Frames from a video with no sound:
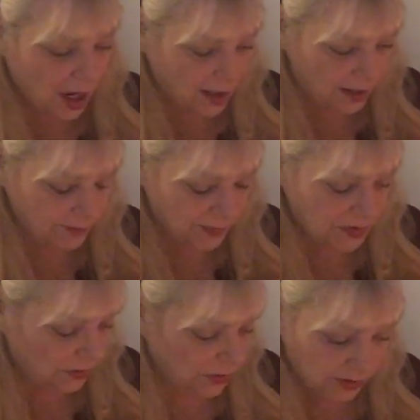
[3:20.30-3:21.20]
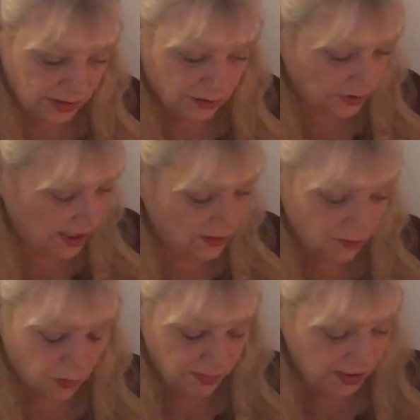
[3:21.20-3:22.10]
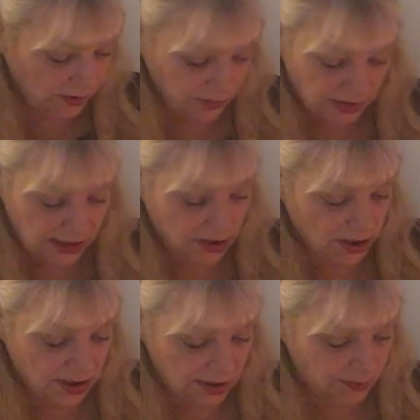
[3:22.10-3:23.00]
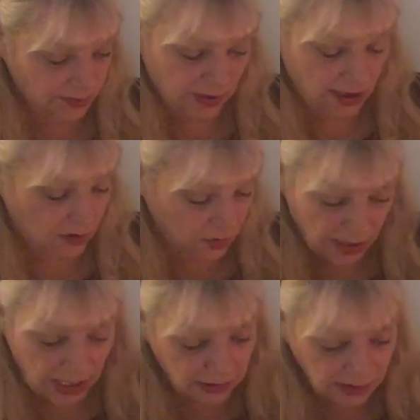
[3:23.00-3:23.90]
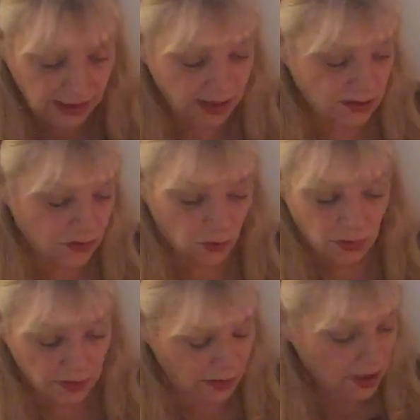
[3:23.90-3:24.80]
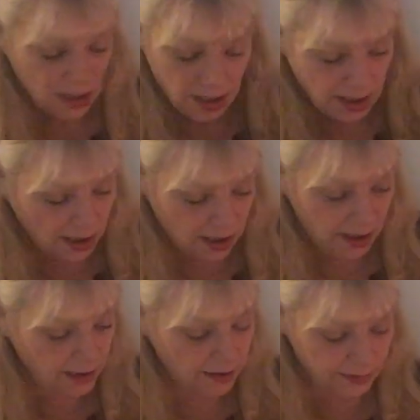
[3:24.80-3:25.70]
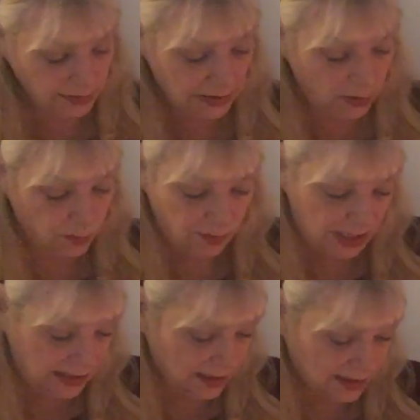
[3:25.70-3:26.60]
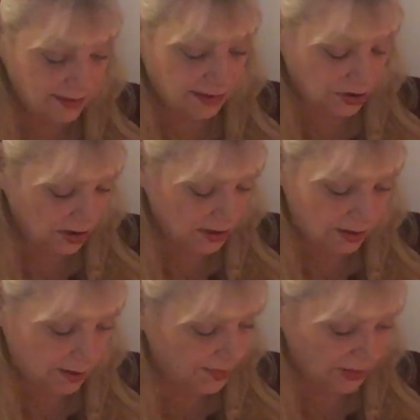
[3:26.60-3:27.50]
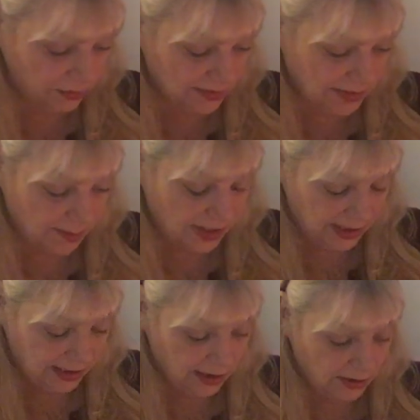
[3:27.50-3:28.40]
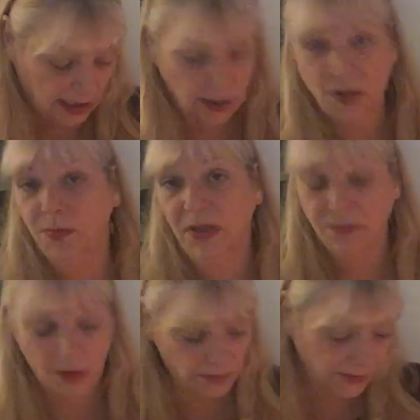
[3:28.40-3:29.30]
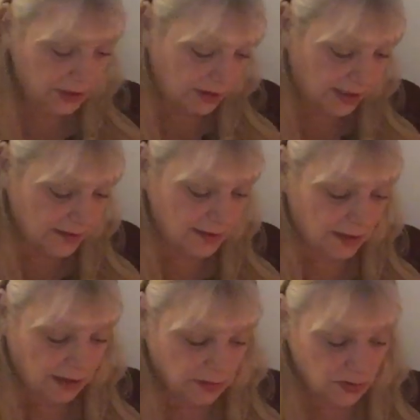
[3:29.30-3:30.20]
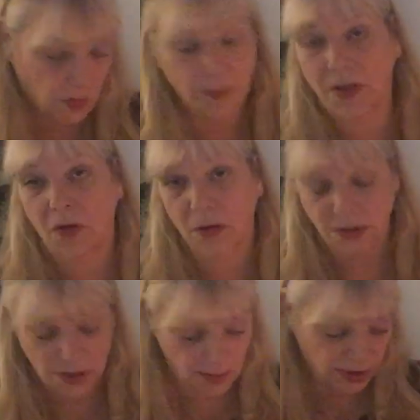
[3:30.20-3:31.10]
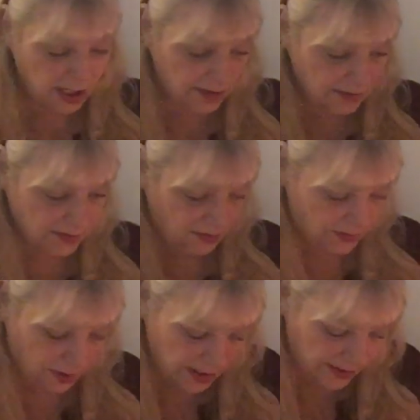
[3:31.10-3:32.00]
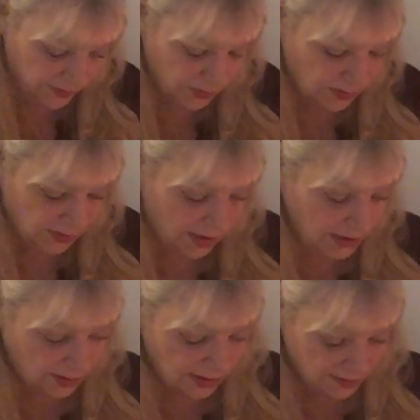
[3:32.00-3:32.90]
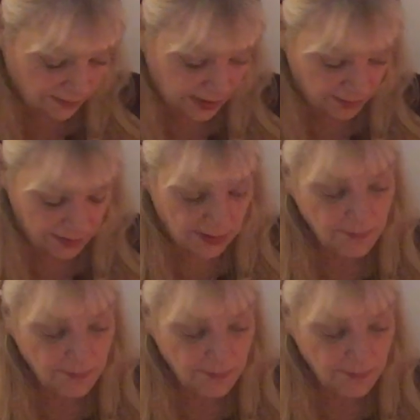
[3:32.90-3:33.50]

Um, so you're either transforming a relationship uh, or ending it or uh, you know, making a decision about something here. And it could be involving, like I said, another Scorpio or a Gemini, because so far I have those two energies around.